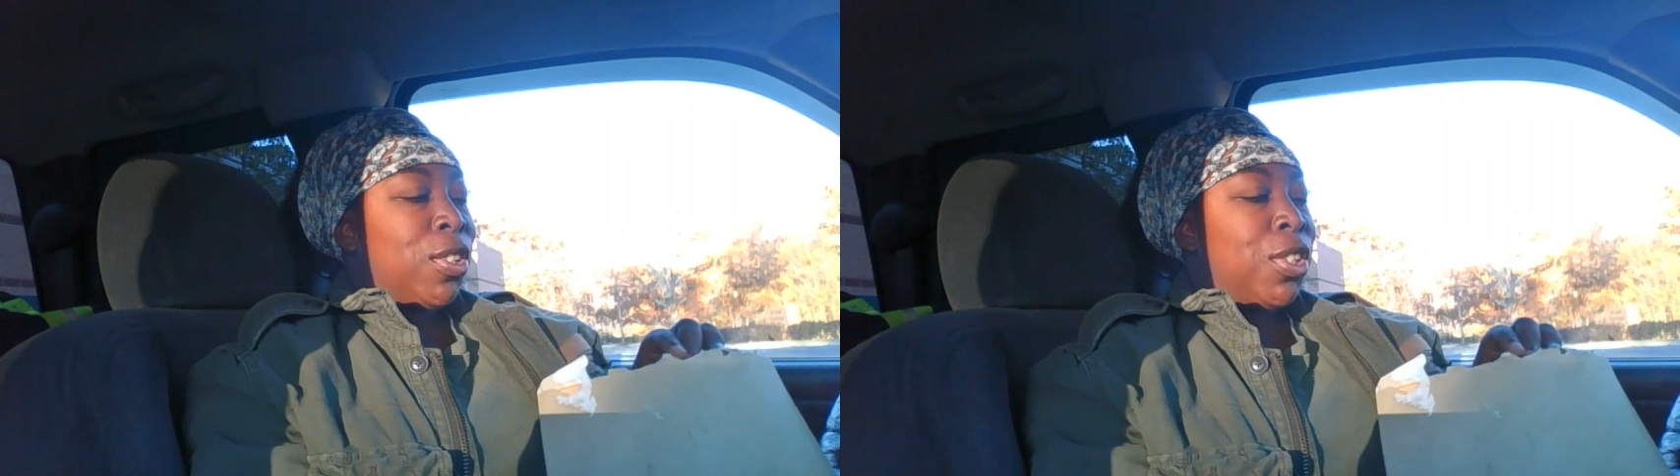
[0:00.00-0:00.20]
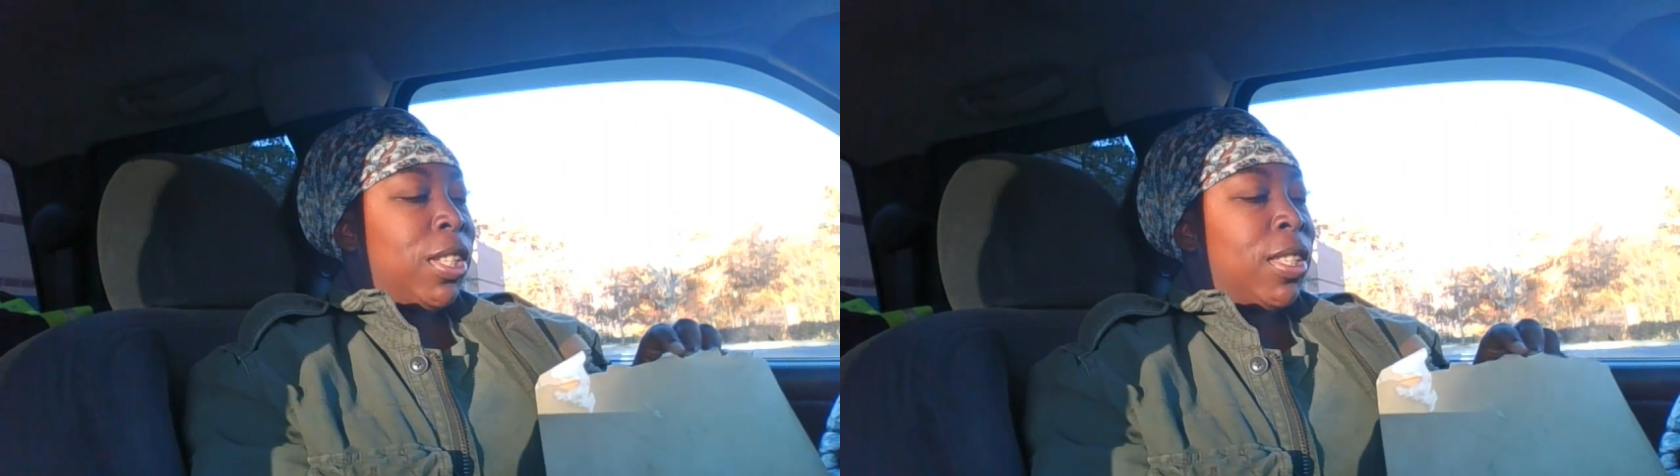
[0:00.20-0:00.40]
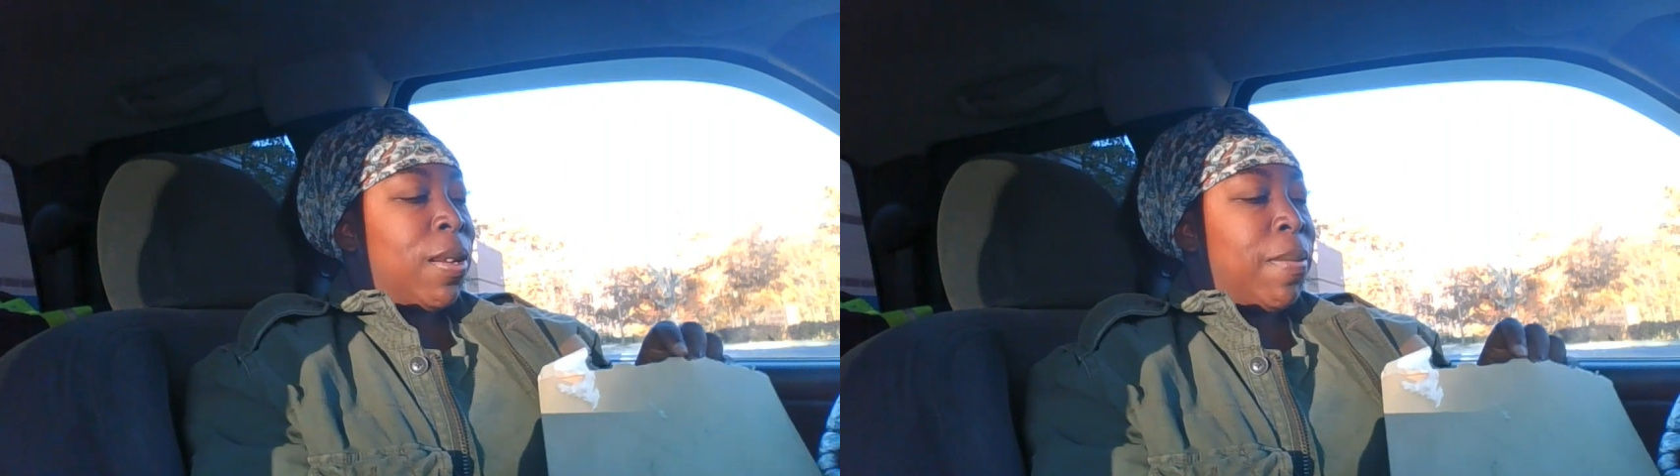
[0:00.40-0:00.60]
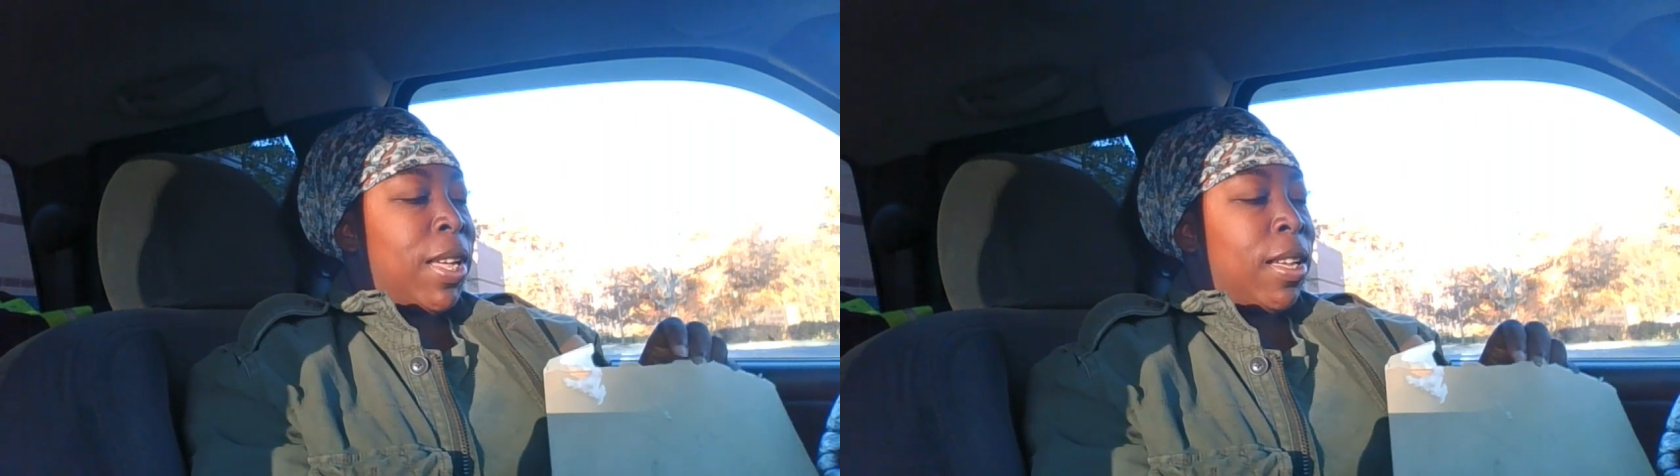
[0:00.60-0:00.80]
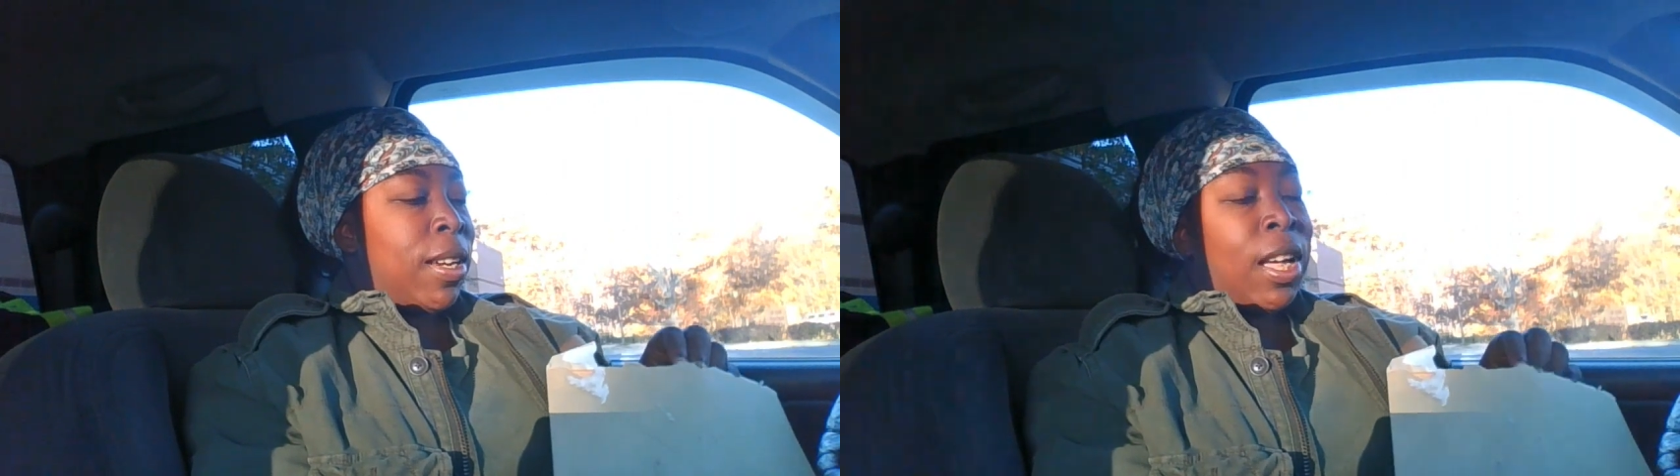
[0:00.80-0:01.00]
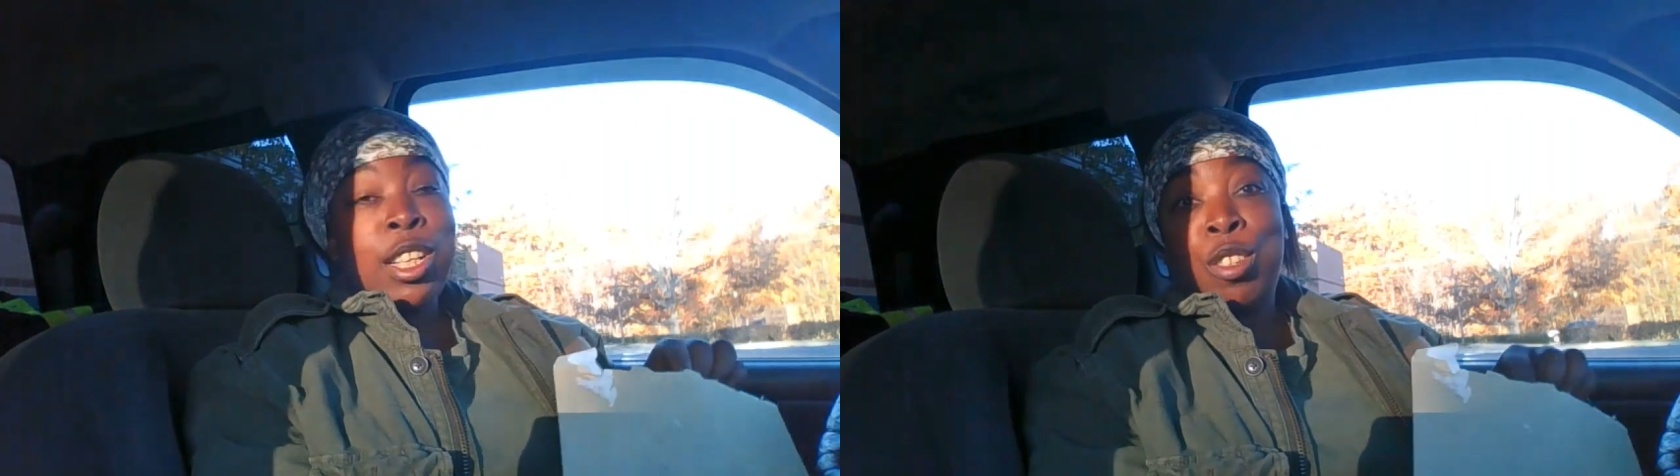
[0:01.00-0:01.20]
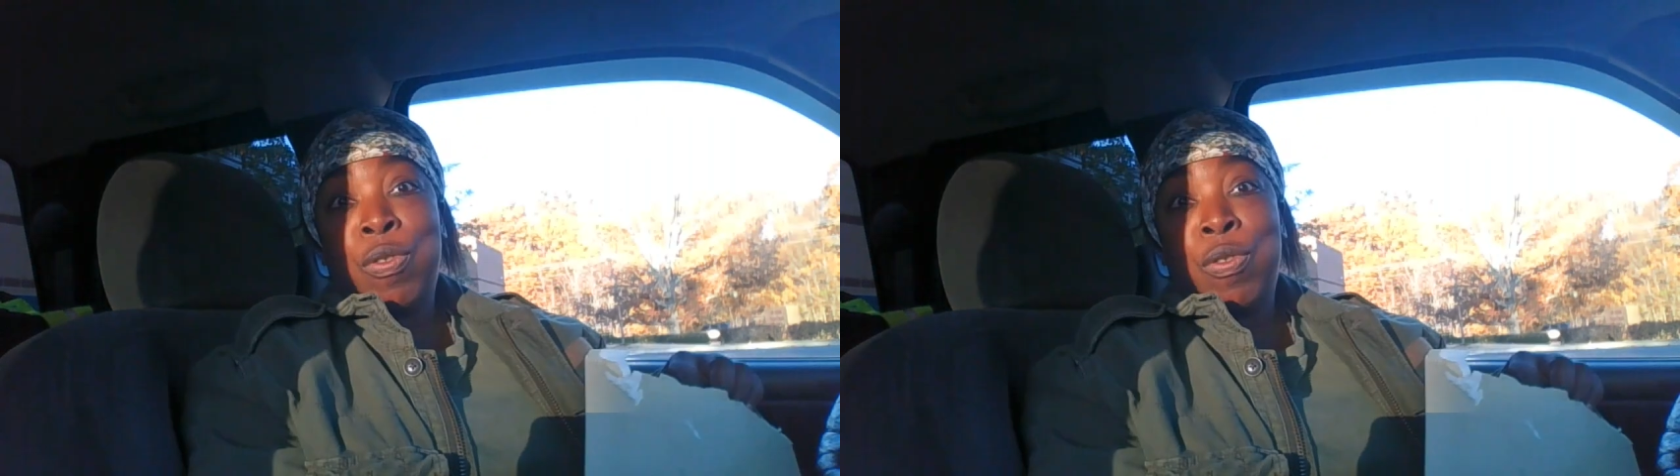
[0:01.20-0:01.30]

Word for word: she sent me a nice